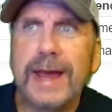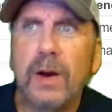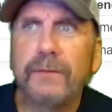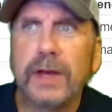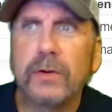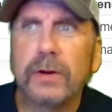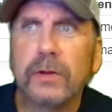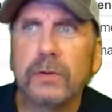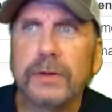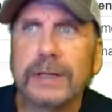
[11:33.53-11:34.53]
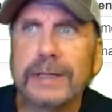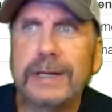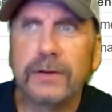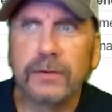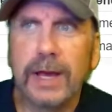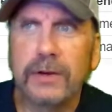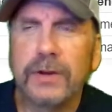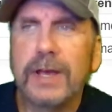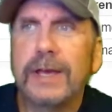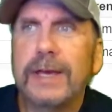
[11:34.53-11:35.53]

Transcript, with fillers: now if I don't include the leading slash,